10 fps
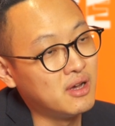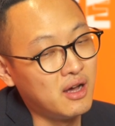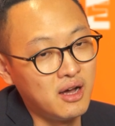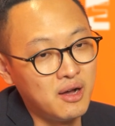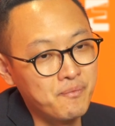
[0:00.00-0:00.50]

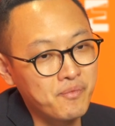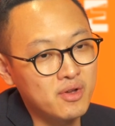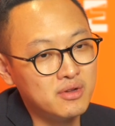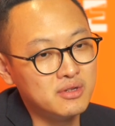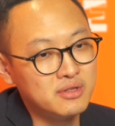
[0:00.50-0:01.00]
Um,
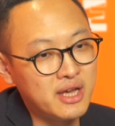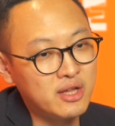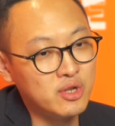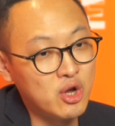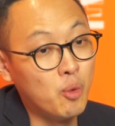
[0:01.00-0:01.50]

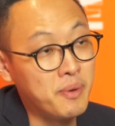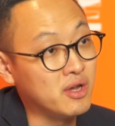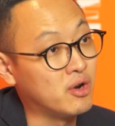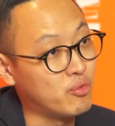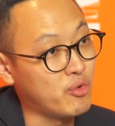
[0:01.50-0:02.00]
that there will
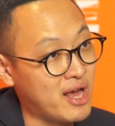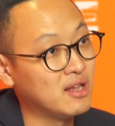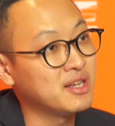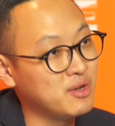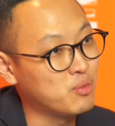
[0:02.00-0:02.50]
be a
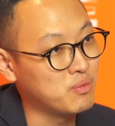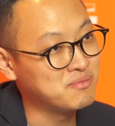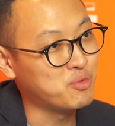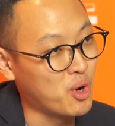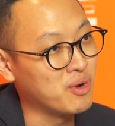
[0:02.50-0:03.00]
reality
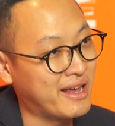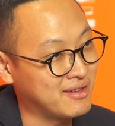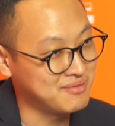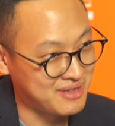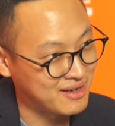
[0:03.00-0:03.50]
world
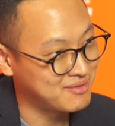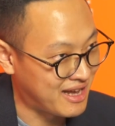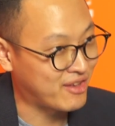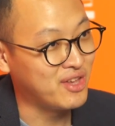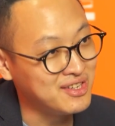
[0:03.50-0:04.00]
like, like,
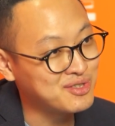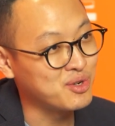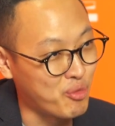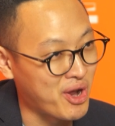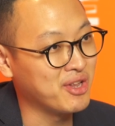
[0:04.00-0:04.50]
like this,
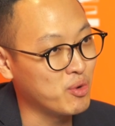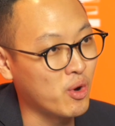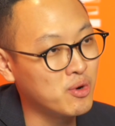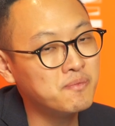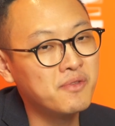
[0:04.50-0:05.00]
a reality
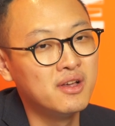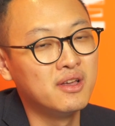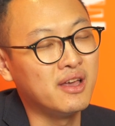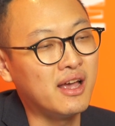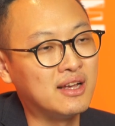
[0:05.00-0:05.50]
world,
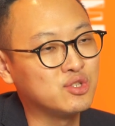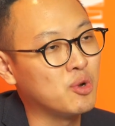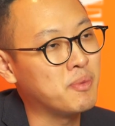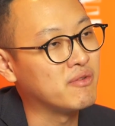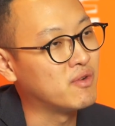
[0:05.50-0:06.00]
and it's
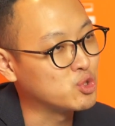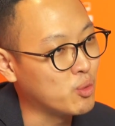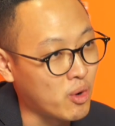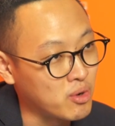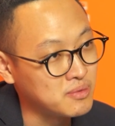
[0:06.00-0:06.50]
going to be a
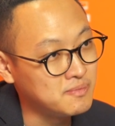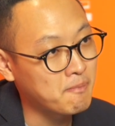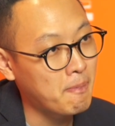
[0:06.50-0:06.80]
virtual world.